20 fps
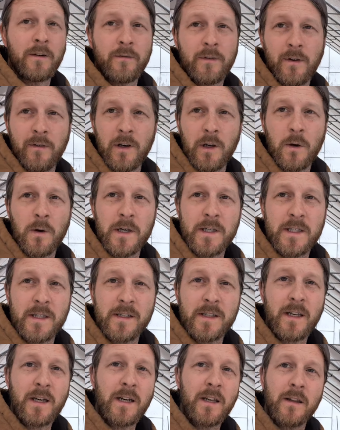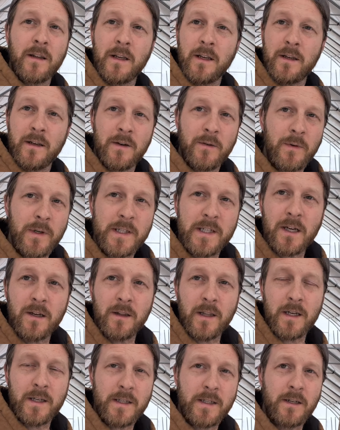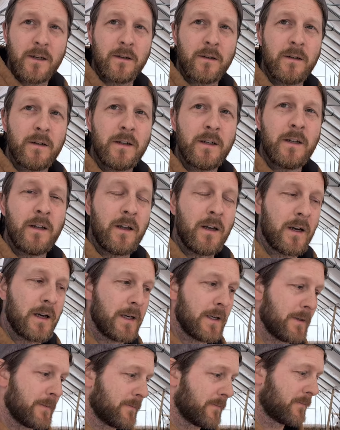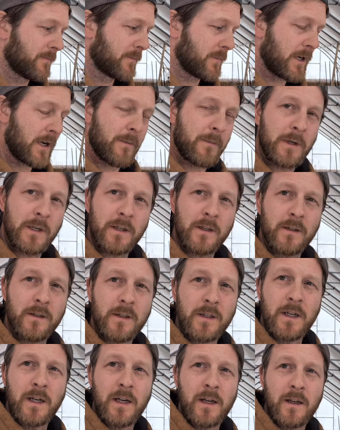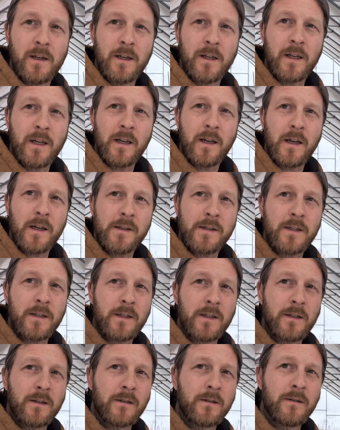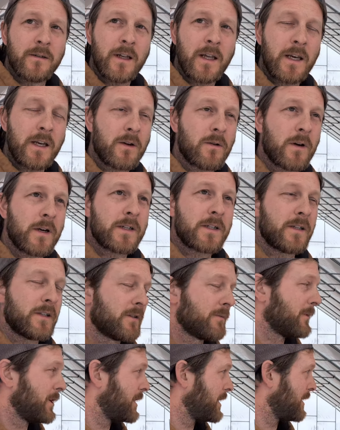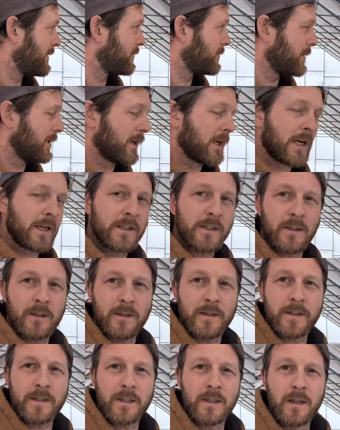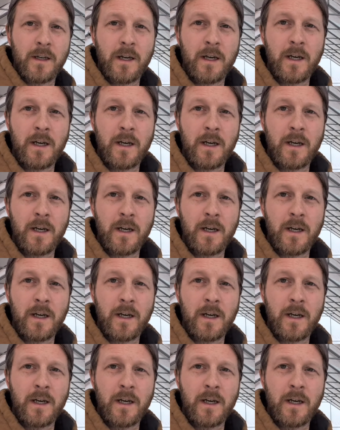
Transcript: If you have any questions on anything, reach out, let us know. We're happy to answer any questions you might have about high tunnels.